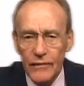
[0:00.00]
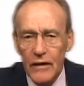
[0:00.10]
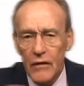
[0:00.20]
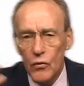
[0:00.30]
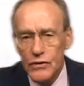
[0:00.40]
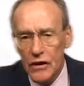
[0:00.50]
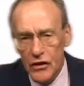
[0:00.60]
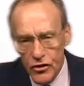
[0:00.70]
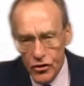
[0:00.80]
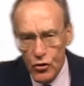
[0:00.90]
another was a
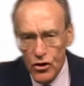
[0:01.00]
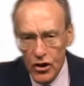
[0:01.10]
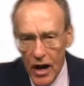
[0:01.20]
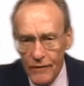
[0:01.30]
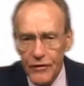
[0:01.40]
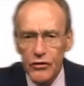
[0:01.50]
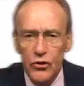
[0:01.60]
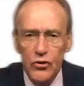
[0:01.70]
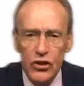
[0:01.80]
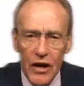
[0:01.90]
sous chef, the
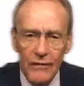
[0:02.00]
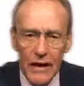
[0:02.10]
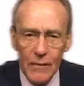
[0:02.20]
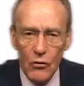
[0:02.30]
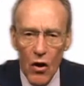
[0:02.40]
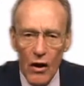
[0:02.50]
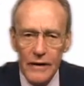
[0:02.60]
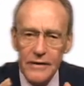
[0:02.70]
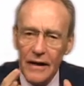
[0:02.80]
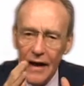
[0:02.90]
sous chef came along
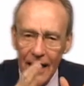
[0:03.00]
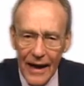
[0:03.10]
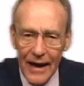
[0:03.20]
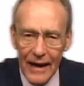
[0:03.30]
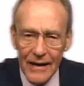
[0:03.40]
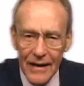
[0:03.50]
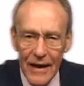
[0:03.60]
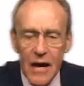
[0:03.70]
and said, hey,